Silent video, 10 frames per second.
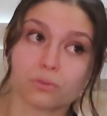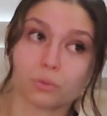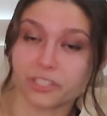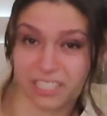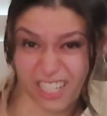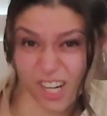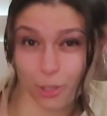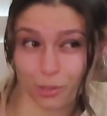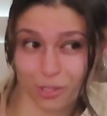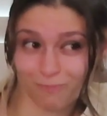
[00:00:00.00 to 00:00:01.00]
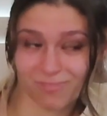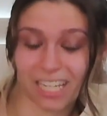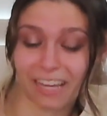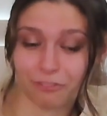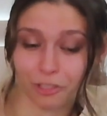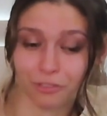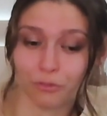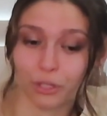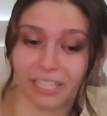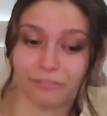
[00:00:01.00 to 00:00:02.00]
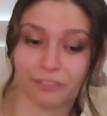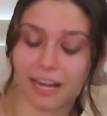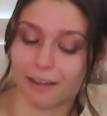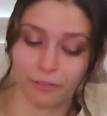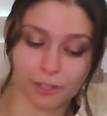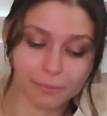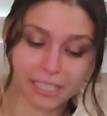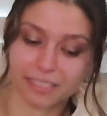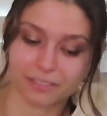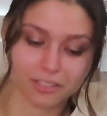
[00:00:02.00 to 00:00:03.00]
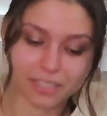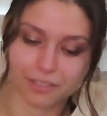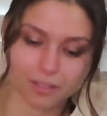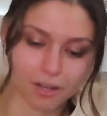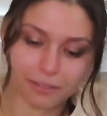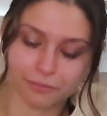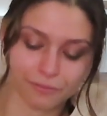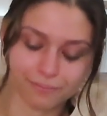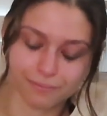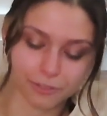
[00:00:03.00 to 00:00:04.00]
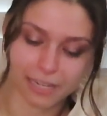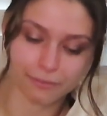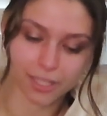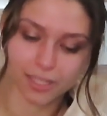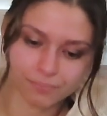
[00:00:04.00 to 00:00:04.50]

were zeros. And I've looked for it forever, but it's gone forever.